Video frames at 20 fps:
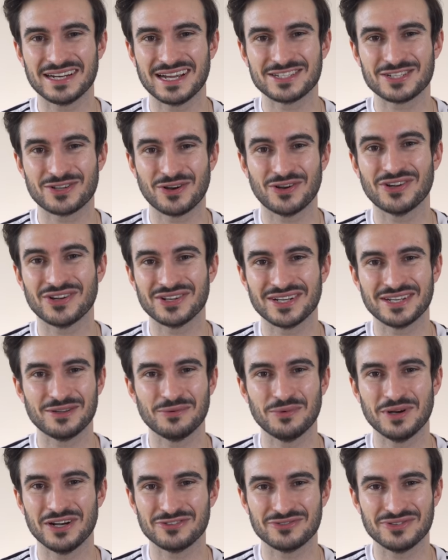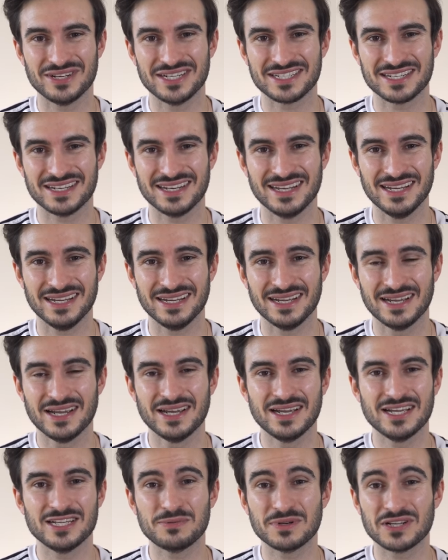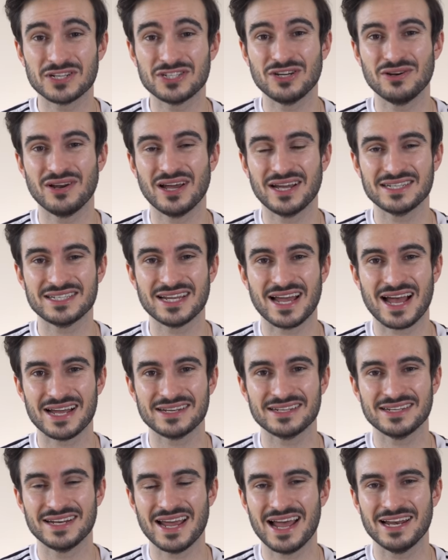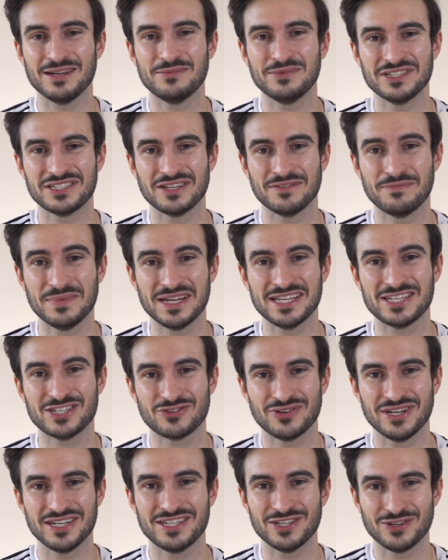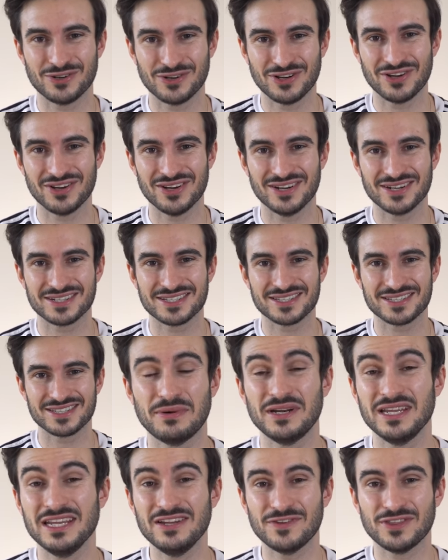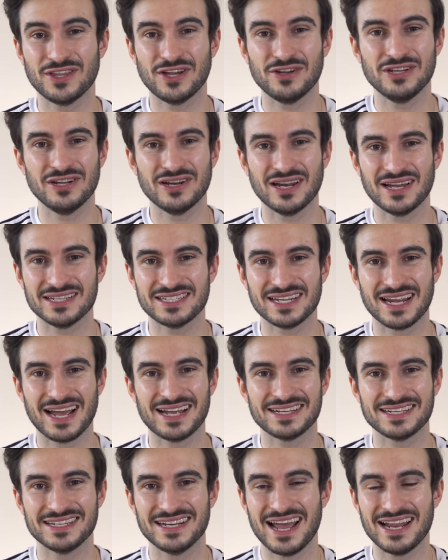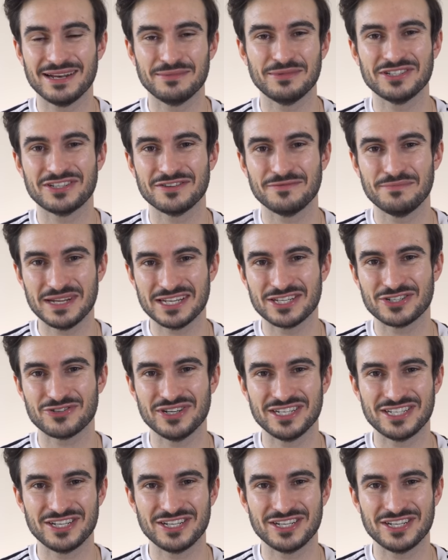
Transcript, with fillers: that's gone on in the world recently. It's because you like to add an element of mystery to your looks. But even though you like to add an element of mystery